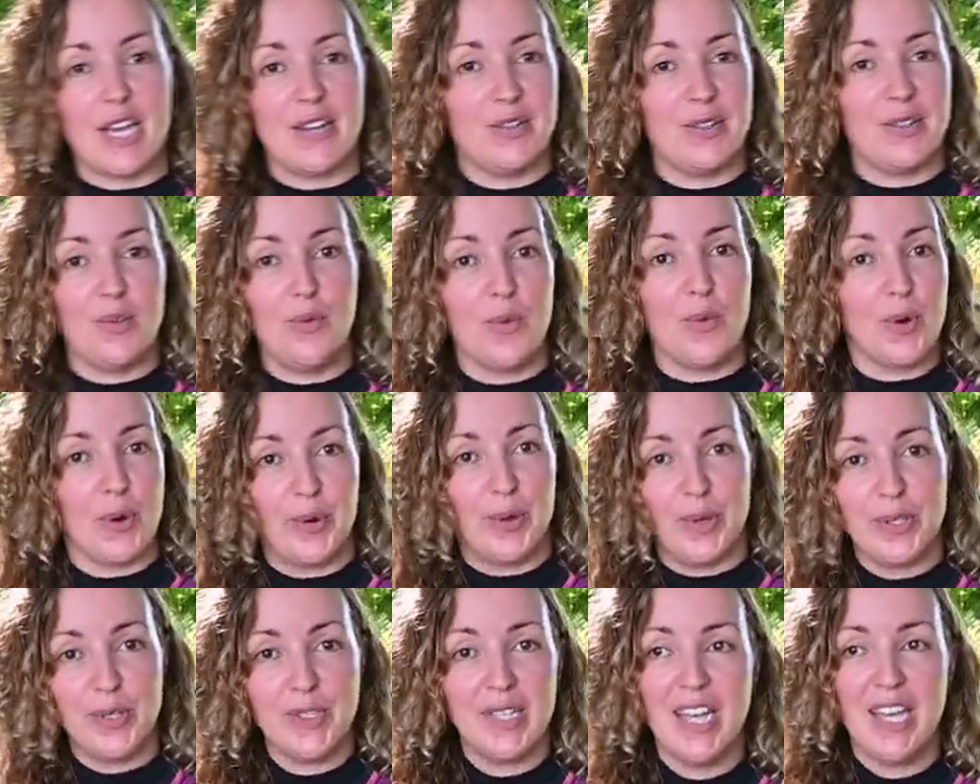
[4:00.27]
of the
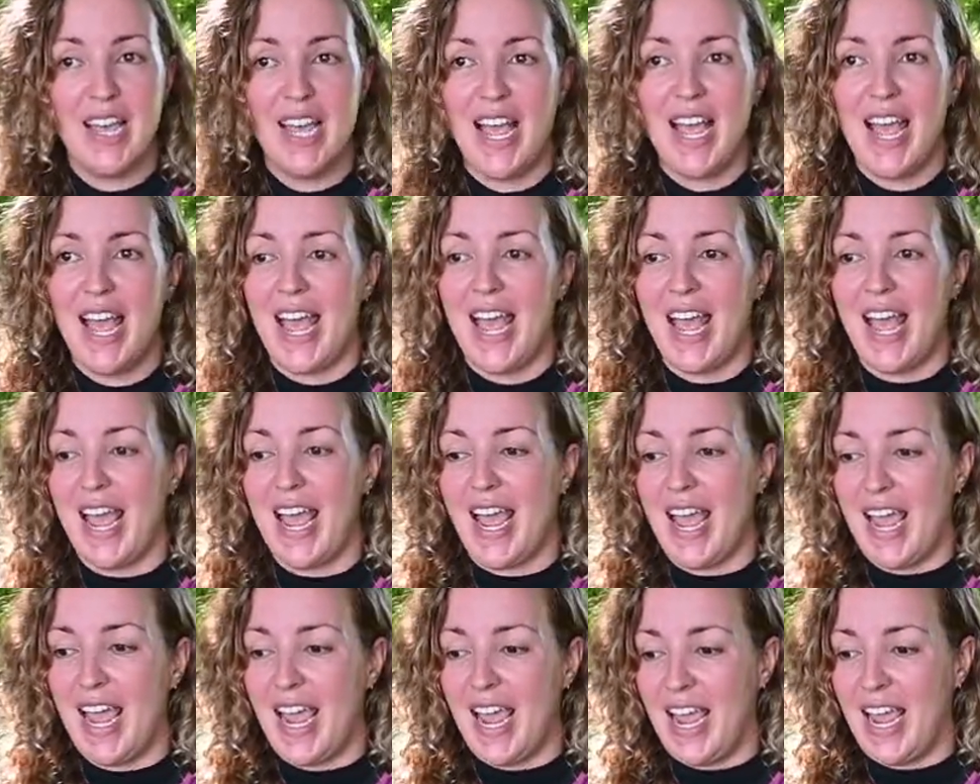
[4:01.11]
world
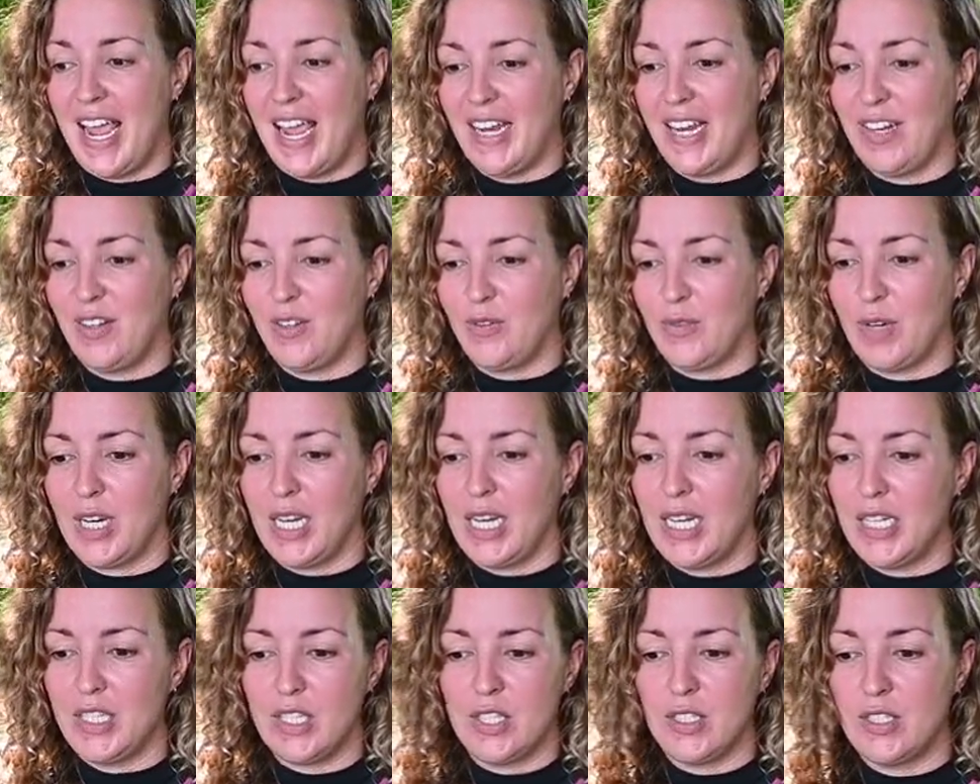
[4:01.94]
and
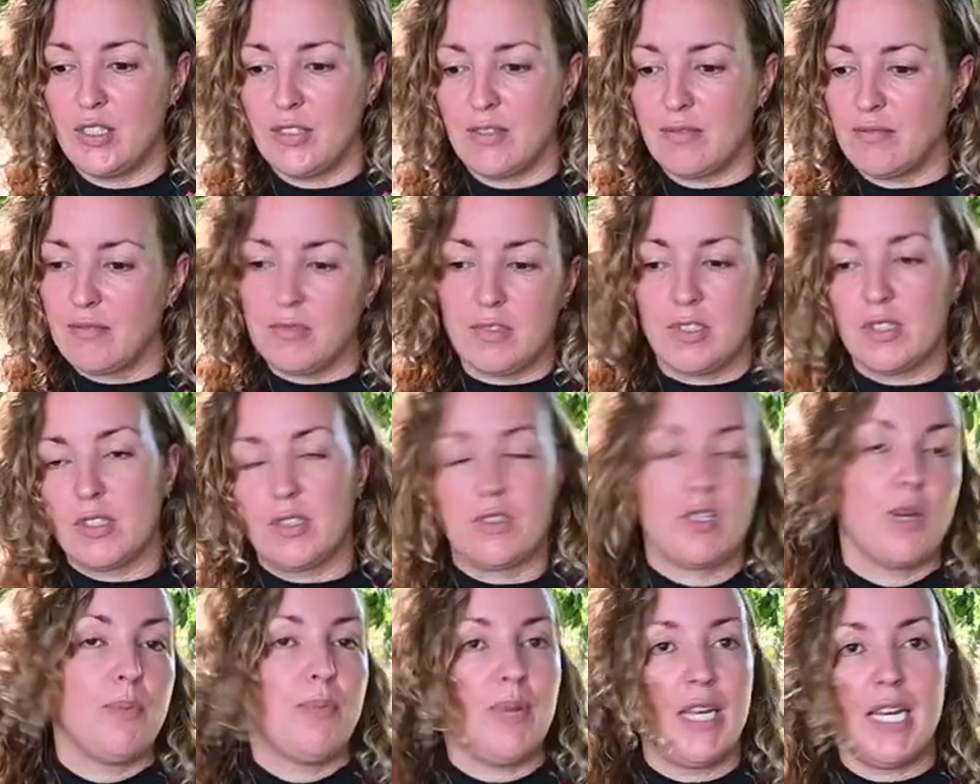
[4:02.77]
really just
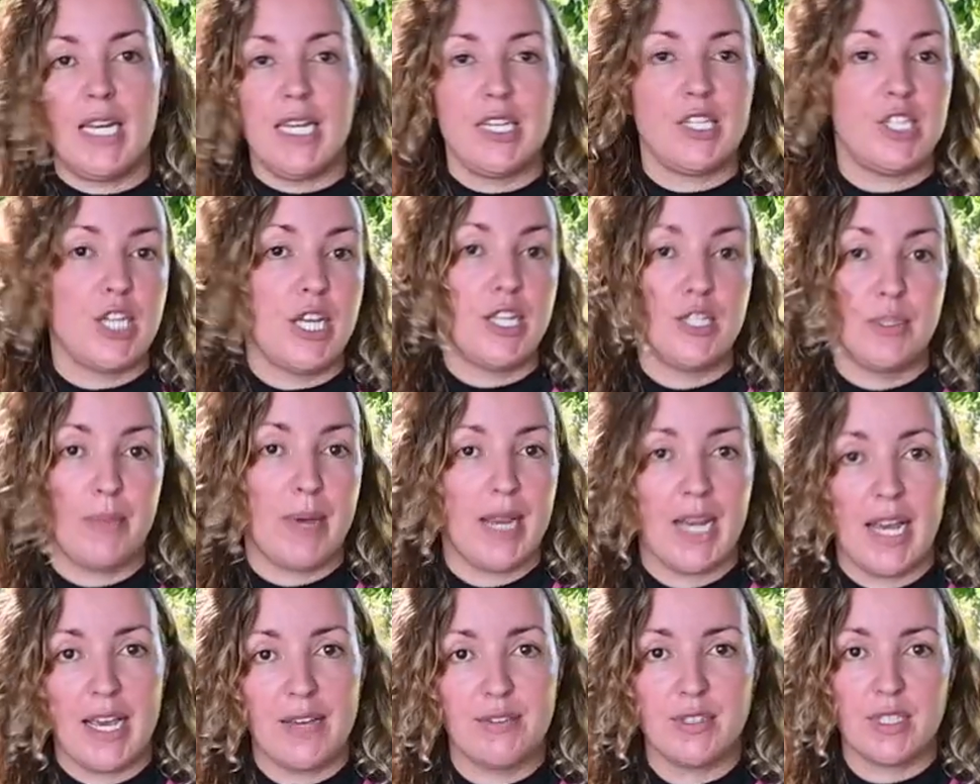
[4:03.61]
completely changed my
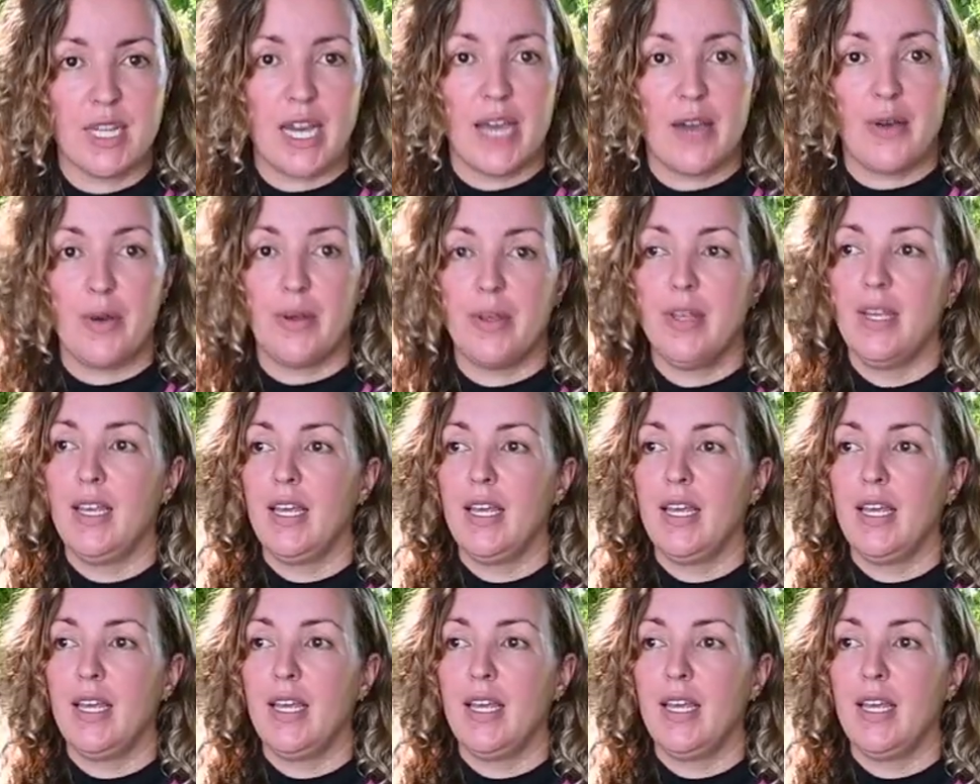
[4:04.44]
lifestyle.